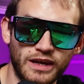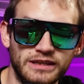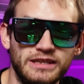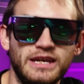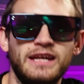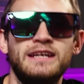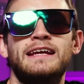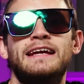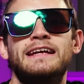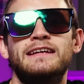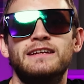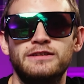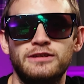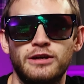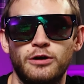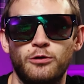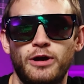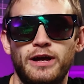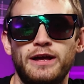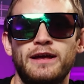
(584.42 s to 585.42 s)
you need to
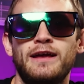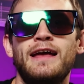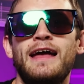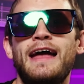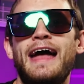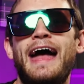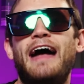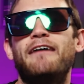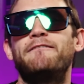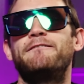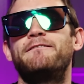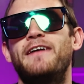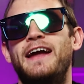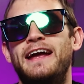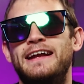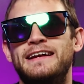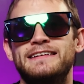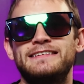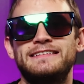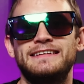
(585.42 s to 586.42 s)
do it at
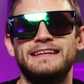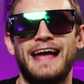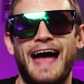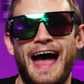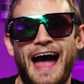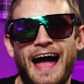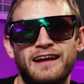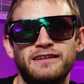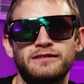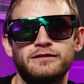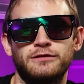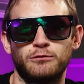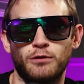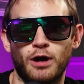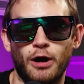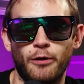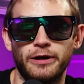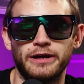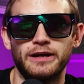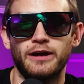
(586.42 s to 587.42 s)
fantasy axe
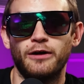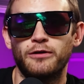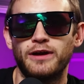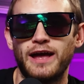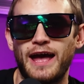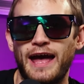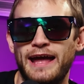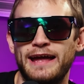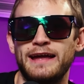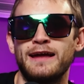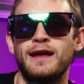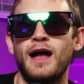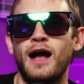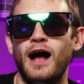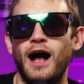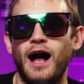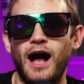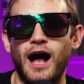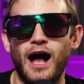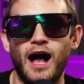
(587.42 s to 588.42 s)
throwing. Okay,
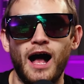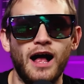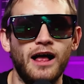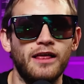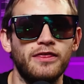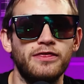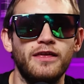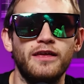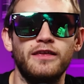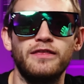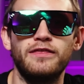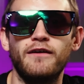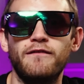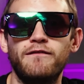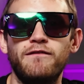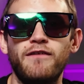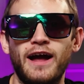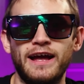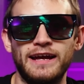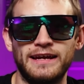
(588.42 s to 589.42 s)
uh, the the
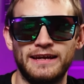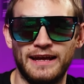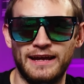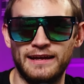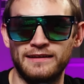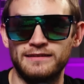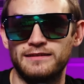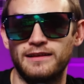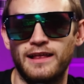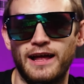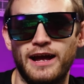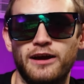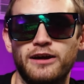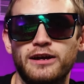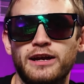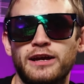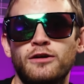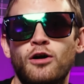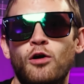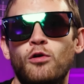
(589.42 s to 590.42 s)
Vikings lair
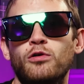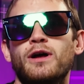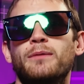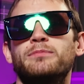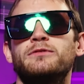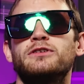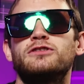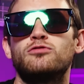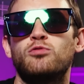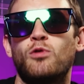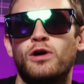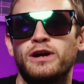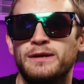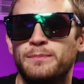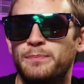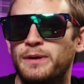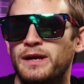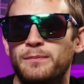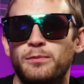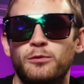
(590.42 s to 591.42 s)
can hold up to twenty
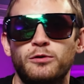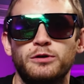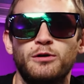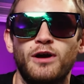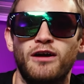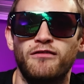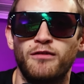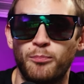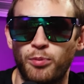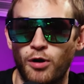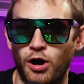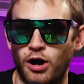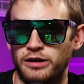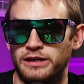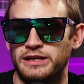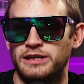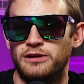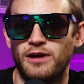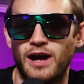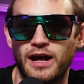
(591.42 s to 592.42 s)
people. You have a
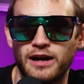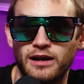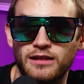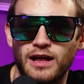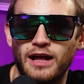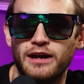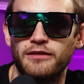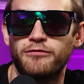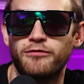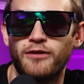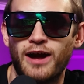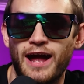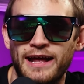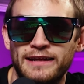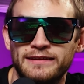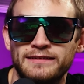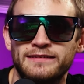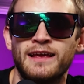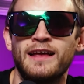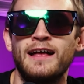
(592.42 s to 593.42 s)
party, you got a lot of
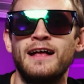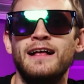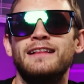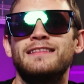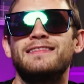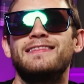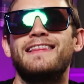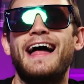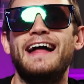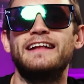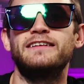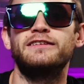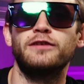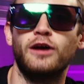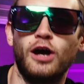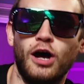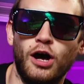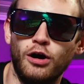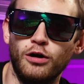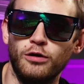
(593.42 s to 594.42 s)
friends. Let's
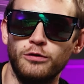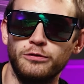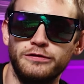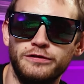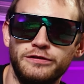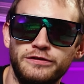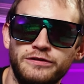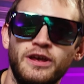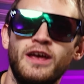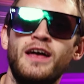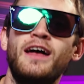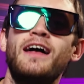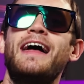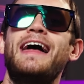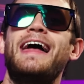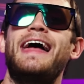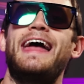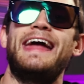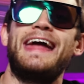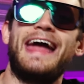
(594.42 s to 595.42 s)
host
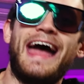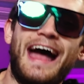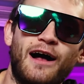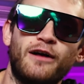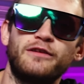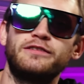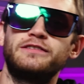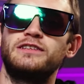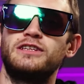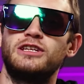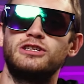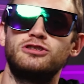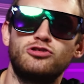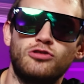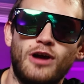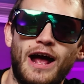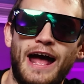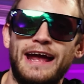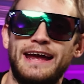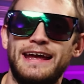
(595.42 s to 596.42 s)
a House of the
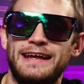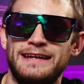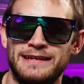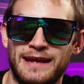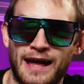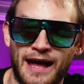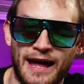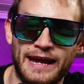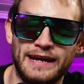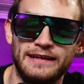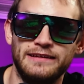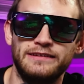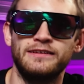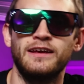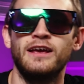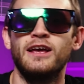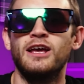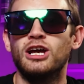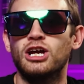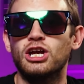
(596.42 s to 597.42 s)
Dragon night
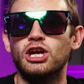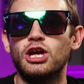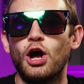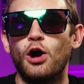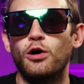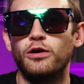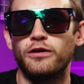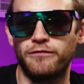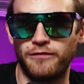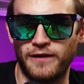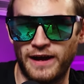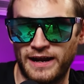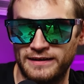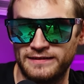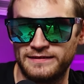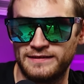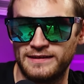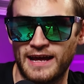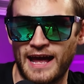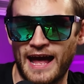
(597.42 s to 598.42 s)
go to
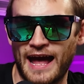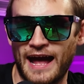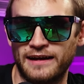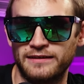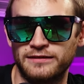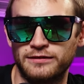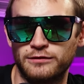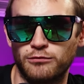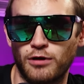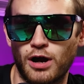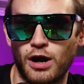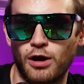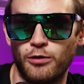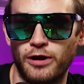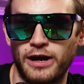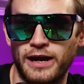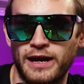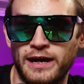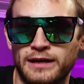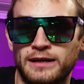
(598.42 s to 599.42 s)
Fantasy Axe
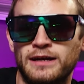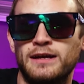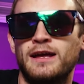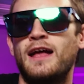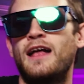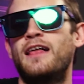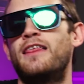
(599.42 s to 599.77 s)
throwing,